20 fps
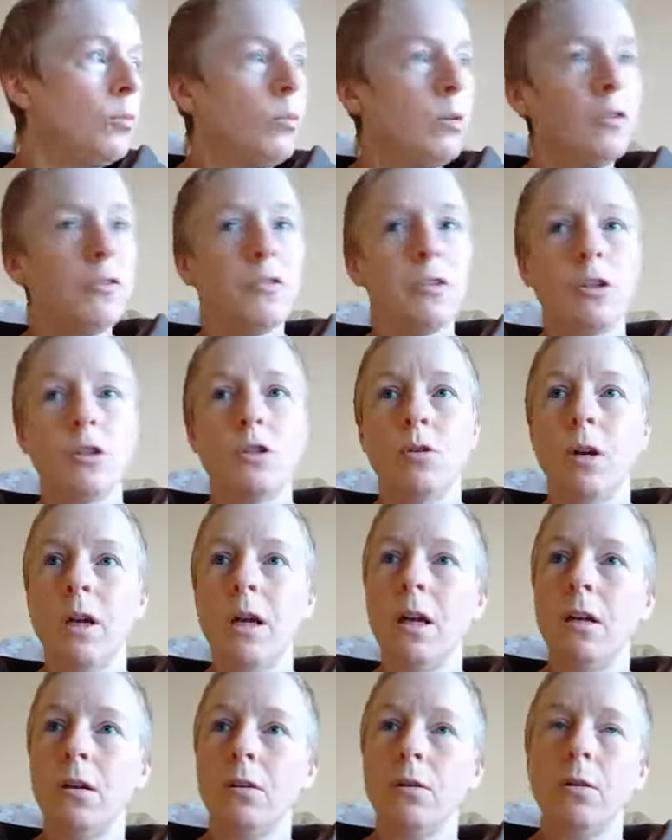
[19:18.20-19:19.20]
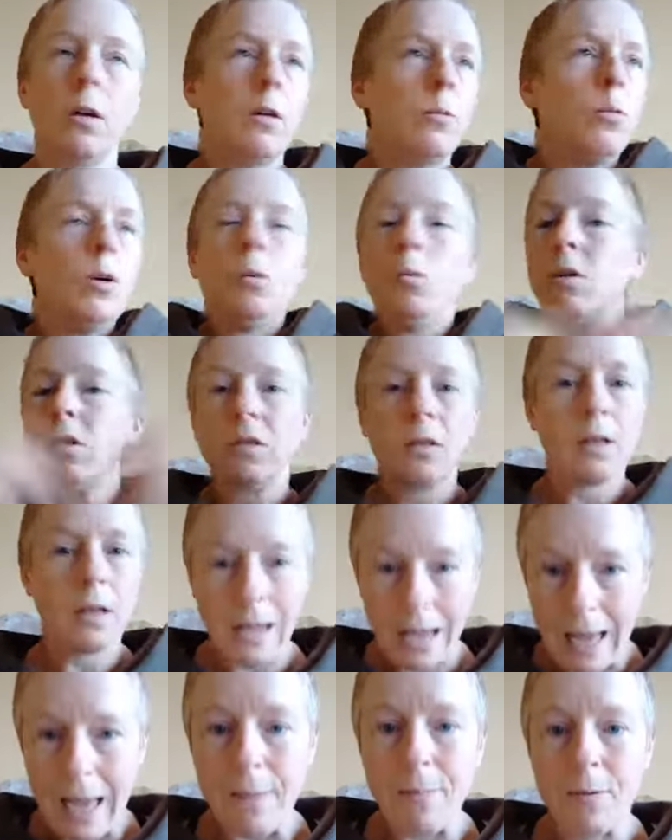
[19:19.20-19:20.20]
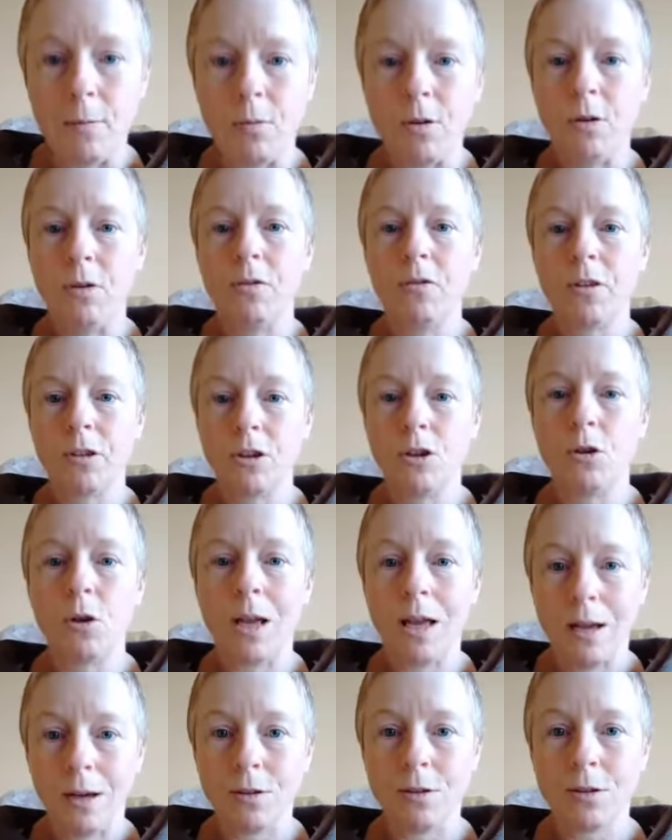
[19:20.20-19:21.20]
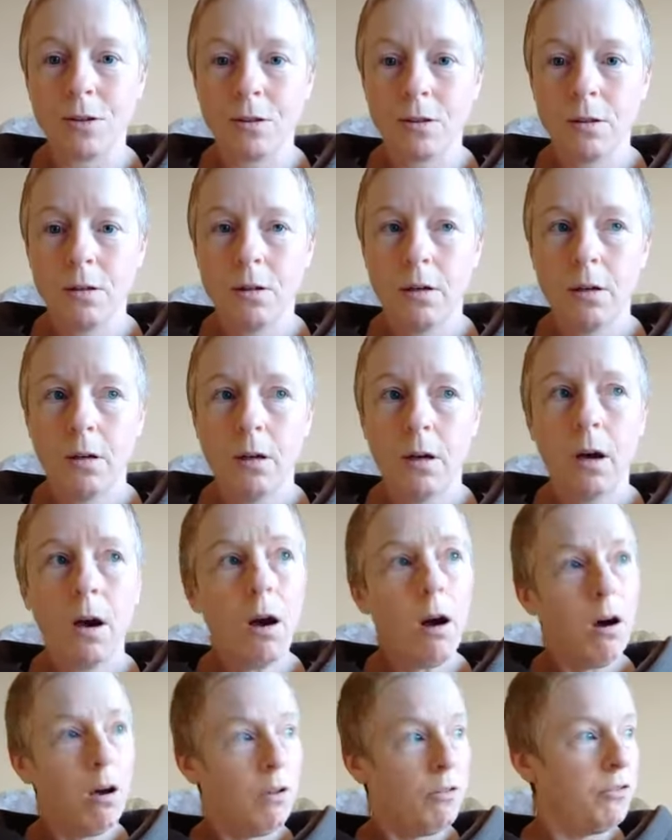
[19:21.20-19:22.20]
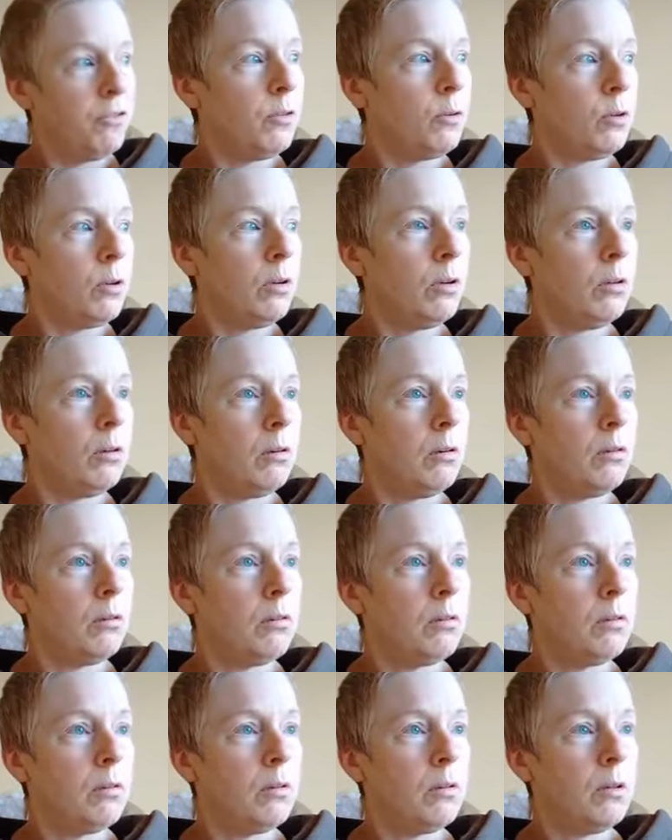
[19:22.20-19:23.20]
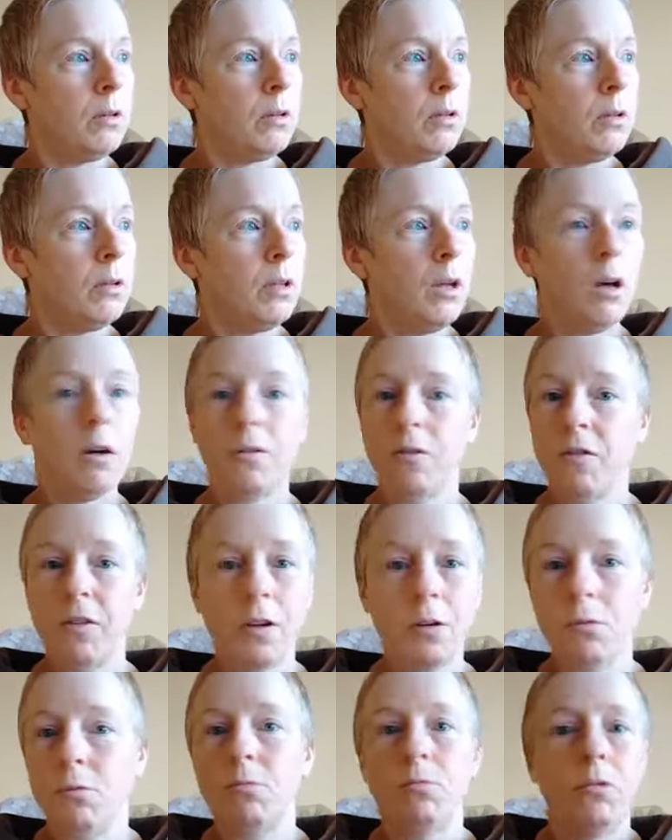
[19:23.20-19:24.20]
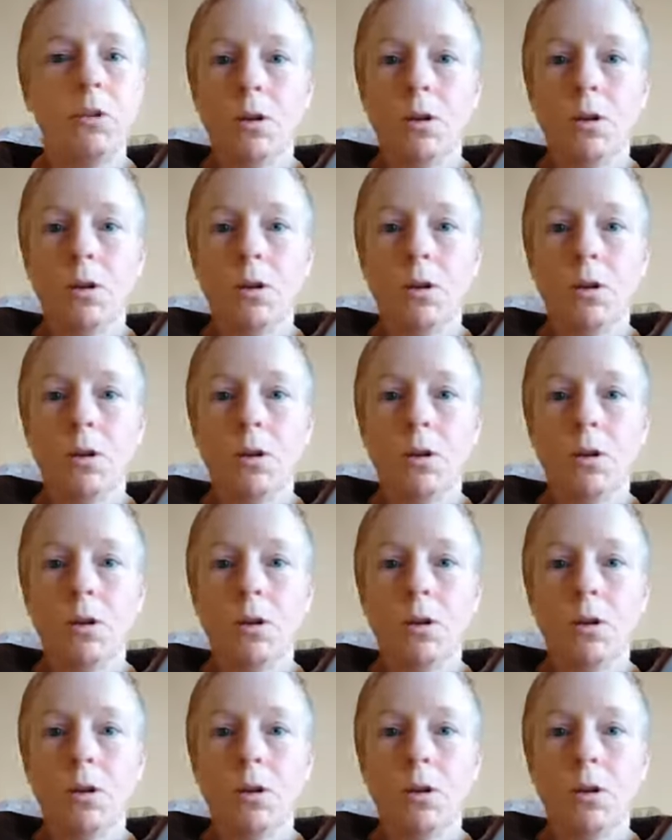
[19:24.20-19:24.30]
want to fix your house? What's going to happen when you fix your house? Oh, I'll feel good. I'll feel